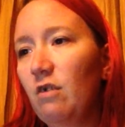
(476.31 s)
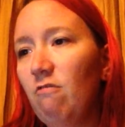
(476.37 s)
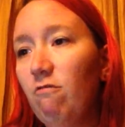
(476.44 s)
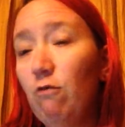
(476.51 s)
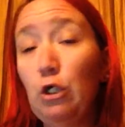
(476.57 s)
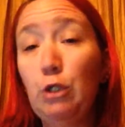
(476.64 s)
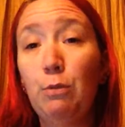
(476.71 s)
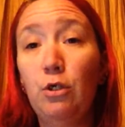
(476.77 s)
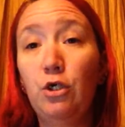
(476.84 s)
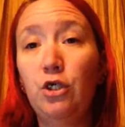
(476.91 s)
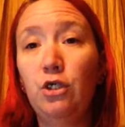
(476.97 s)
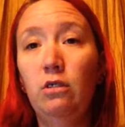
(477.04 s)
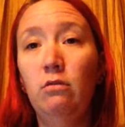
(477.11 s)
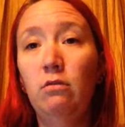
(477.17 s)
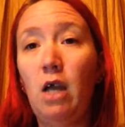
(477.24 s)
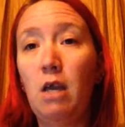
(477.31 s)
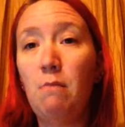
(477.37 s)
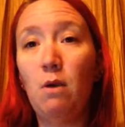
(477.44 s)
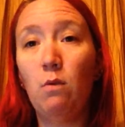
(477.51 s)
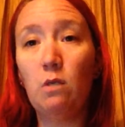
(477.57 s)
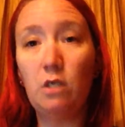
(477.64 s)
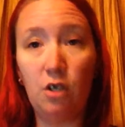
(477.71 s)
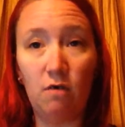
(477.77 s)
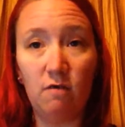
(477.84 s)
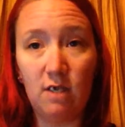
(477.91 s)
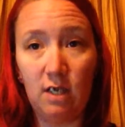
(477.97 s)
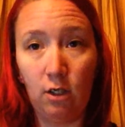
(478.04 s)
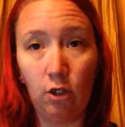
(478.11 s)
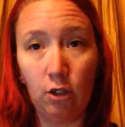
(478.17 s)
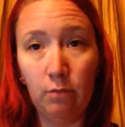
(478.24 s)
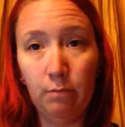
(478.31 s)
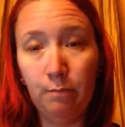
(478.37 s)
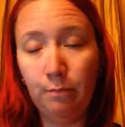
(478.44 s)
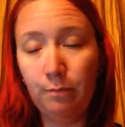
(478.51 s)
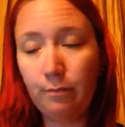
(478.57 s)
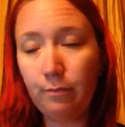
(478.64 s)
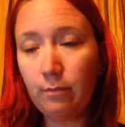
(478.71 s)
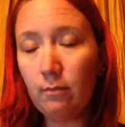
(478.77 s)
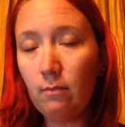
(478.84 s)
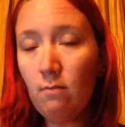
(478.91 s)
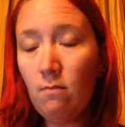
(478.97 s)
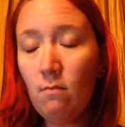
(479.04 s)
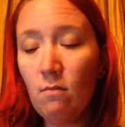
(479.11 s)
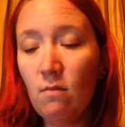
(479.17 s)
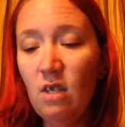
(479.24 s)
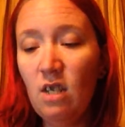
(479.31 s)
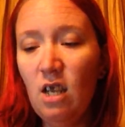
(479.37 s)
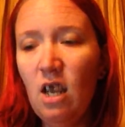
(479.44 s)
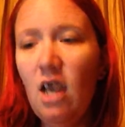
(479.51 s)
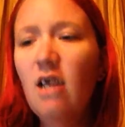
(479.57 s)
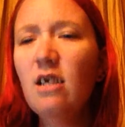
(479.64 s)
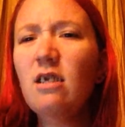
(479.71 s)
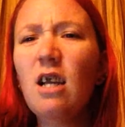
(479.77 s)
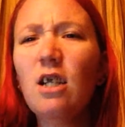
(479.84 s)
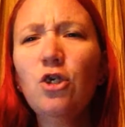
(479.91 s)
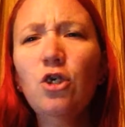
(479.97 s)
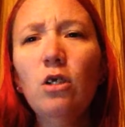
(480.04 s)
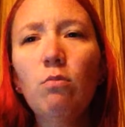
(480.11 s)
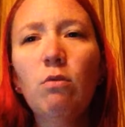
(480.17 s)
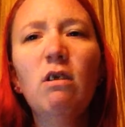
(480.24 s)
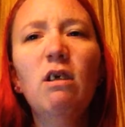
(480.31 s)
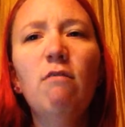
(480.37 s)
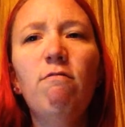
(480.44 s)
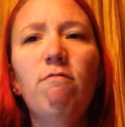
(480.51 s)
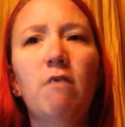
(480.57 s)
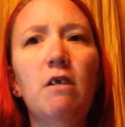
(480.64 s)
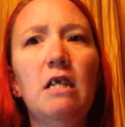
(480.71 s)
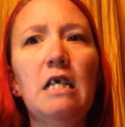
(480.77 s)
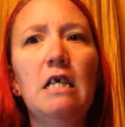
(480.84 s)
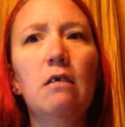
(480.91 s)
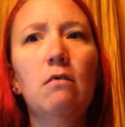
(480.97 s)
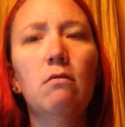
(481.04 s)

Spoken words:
First person I met was Dolph Ziggler. It's actually really funny.